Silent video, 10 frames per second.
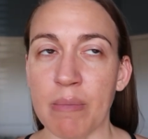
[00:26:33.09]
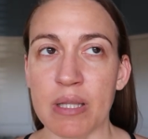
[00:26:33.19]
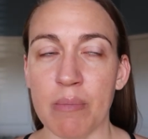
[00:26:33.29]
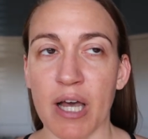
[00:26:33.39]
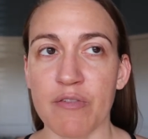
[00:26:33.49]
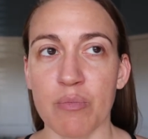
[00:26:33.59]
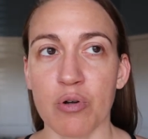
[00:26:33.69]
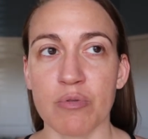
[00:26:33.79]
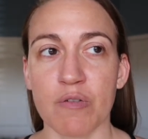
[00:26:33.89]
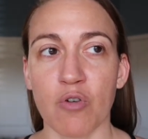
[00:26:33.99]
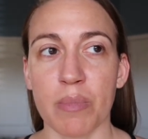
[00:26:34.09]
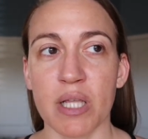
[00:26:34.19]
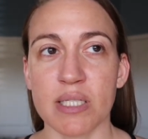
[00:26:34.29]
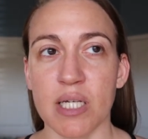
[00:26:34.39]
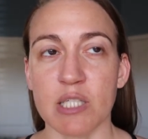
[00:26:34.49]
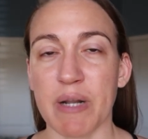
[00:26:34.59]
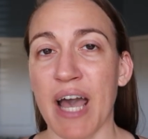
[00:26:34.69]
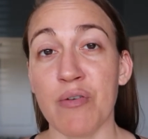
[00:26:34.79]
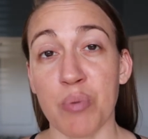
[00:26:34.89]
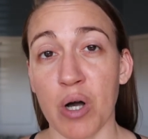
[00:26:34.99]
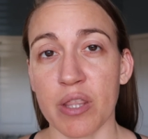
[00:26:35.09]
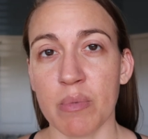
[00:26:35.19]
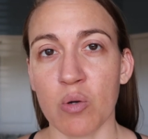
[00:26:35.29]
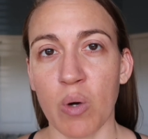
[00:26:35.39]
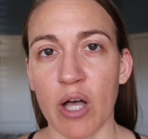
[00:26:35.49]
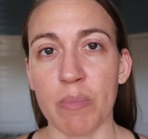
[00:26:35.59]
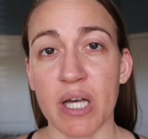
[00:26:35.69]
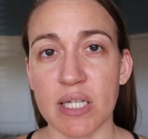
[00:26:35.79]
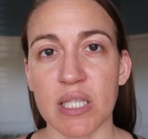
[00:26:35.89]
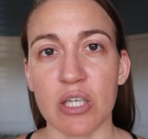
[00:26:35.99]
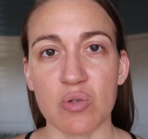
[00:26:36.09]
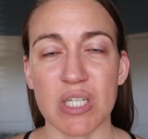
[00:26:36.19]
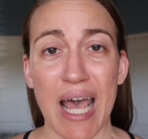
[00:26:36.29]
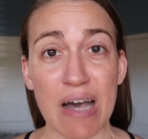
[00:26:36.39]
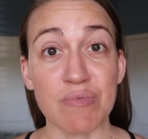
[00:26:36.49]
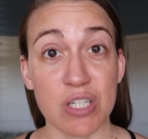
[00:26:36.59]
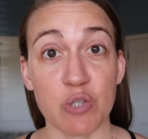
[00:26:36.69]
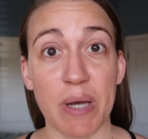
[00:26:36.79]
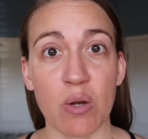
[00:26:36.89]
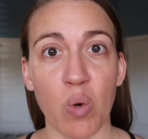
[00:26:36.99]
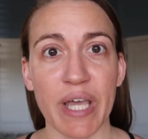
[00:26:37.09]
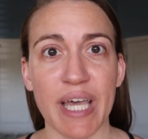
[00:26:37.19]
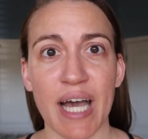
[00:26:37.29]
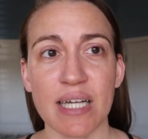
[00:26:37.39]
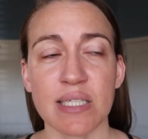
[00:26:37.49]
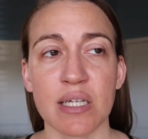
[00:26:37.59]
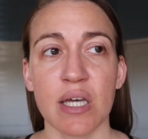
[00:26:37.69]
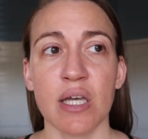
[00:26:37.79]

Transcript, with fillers: I mean, they might have improved their formula since, but I haven't bought them in a while because they used to have such bad white cast.